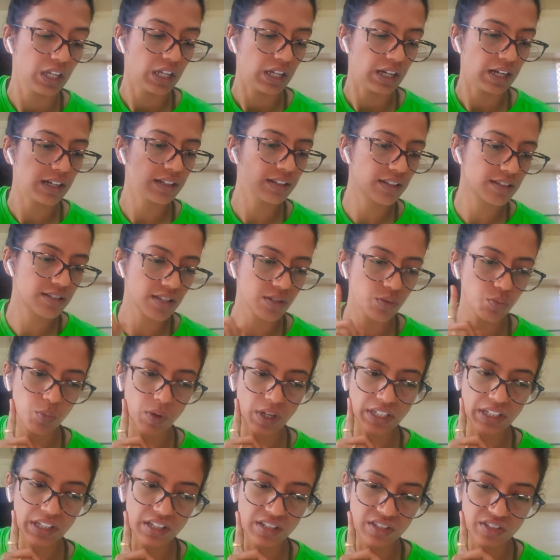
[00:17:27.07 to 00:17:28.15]
And this is one
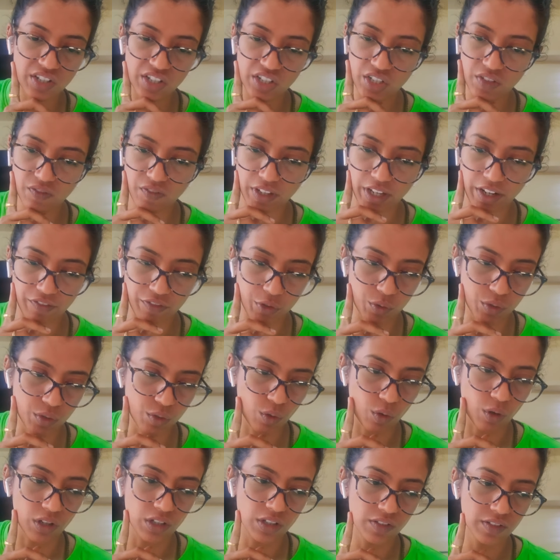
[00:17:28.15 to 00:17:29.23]
illustration we have to
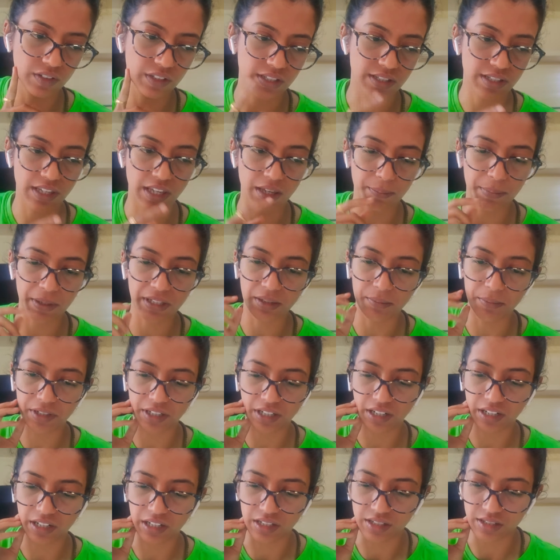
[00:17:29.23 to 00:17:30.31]
solve, this KP
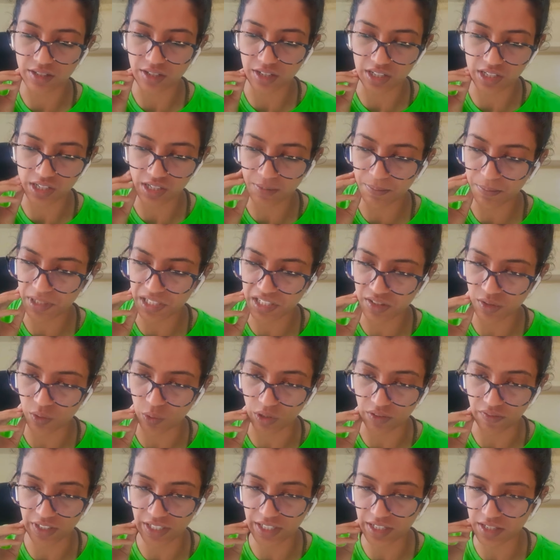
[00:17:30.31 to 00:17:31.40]
limited illustration. Please
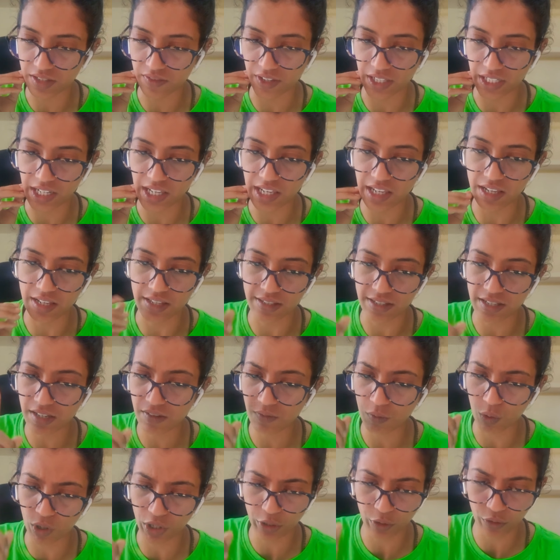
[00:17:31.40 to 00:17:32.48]
solve it, it's very easy.
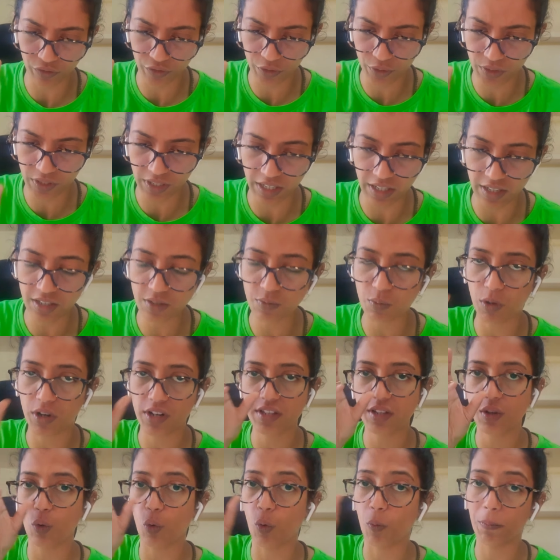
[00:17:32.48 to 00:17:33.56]
What you have to see is what is
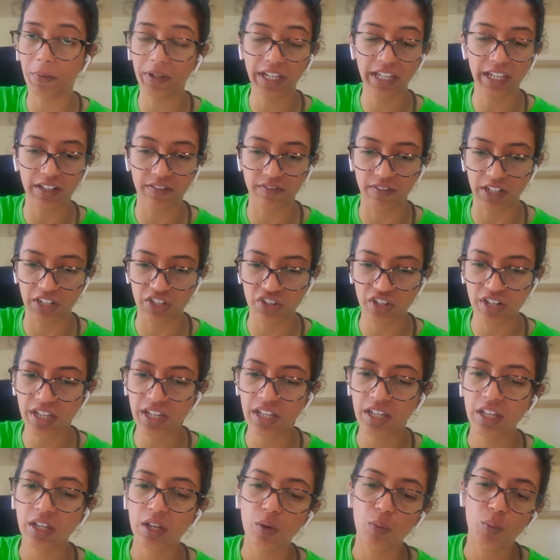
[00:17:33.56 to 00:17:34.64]
the opening inventory,
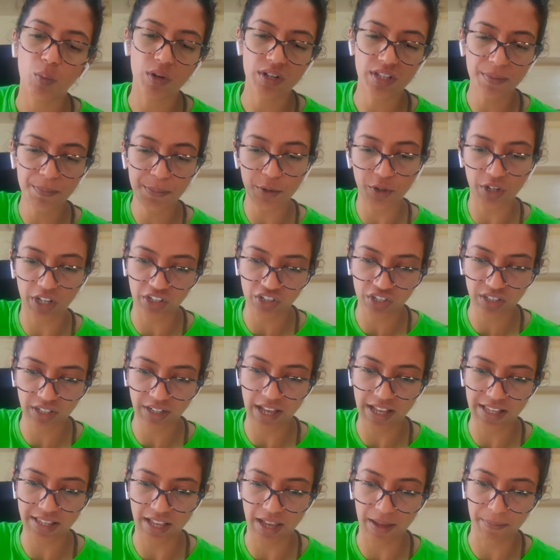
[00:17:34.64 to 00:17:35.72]
what is the production that
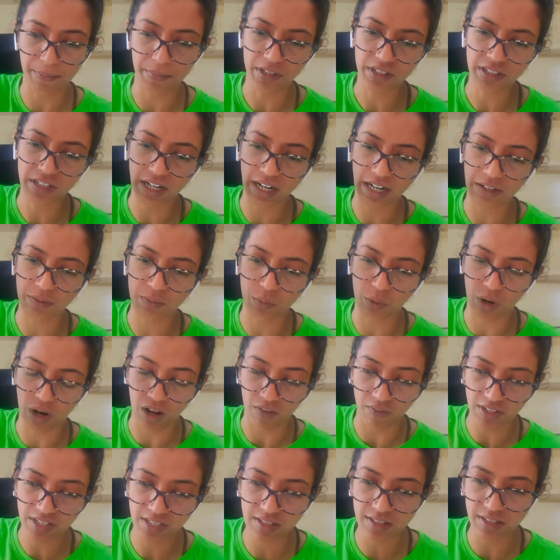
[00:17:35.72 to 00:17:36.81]
has happened, and how
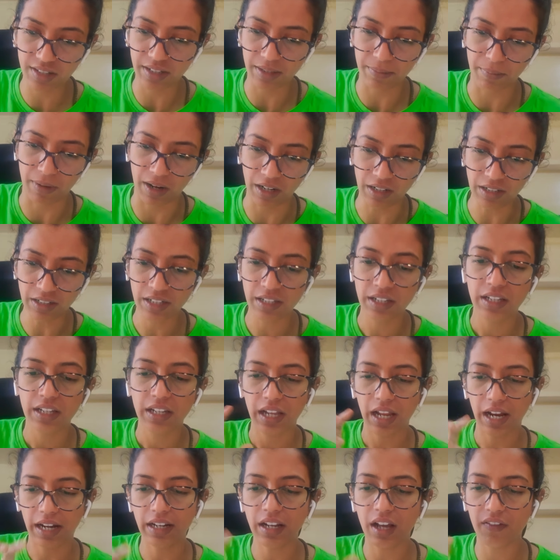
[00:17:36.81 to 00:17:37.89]
much is the demand,
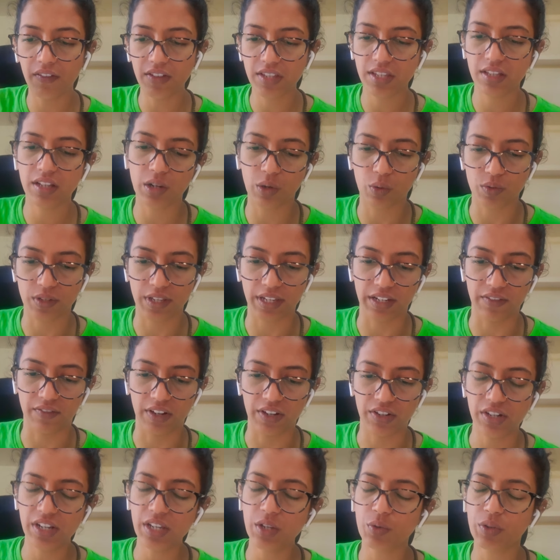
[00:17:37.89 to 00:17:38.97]
and how much is the closing
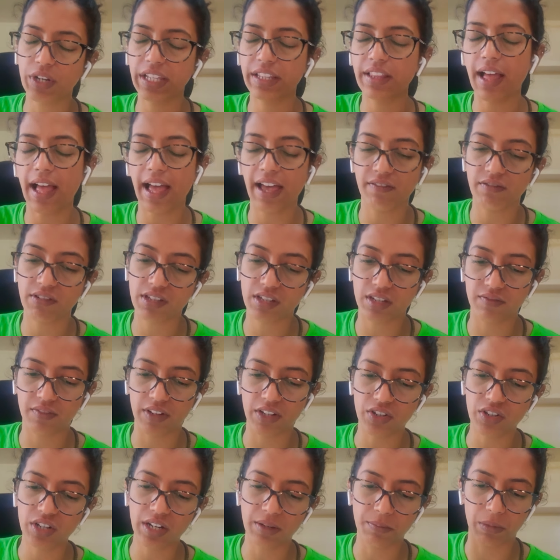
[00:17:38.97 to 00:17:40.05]
inventory. You take the average
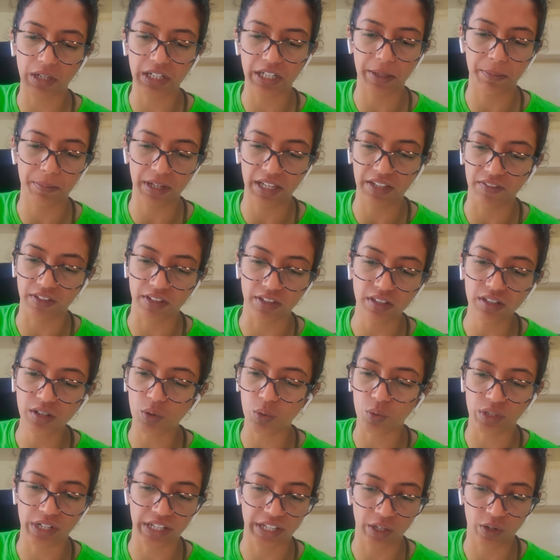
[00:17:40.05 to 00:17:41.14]
inventory and multiply with the
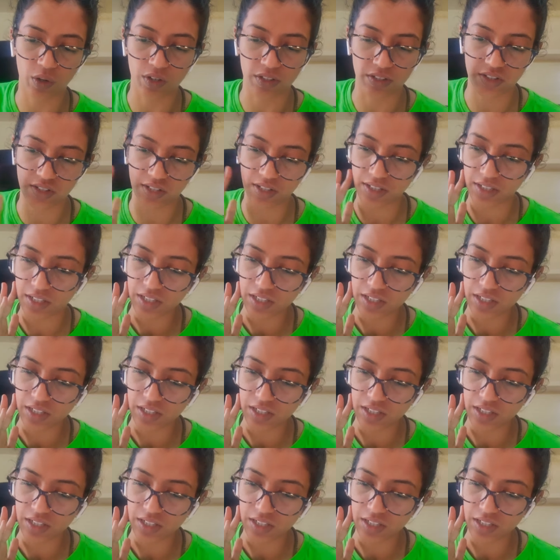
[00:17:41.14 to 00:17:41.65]
holding cost.